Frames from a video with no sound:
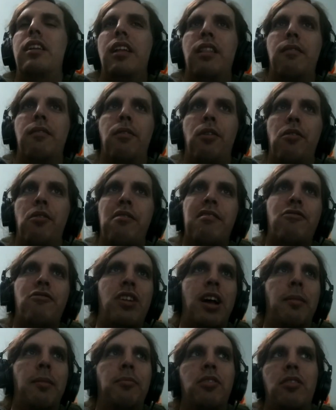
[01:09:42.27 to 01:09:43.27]
in the first
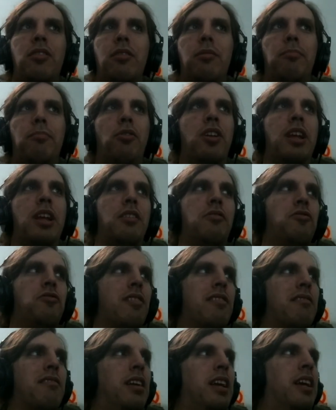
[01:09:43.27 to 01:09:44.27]
chapter, pretty
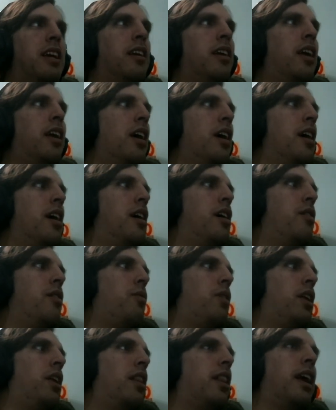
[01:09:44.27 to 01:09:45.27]
interesting,
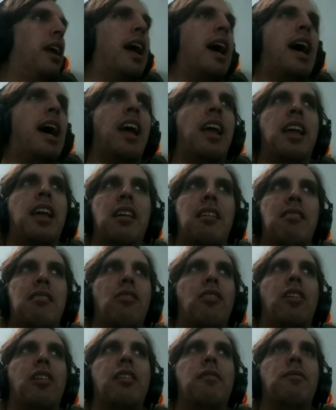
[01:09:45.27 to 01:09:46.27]
when the guy
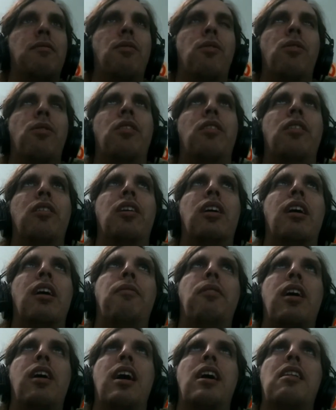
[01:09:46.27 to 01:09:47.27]
is looking for, I
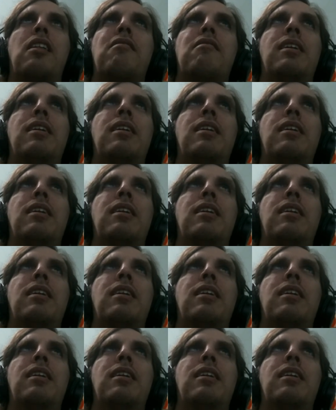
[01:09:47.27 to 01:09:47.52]
forgot his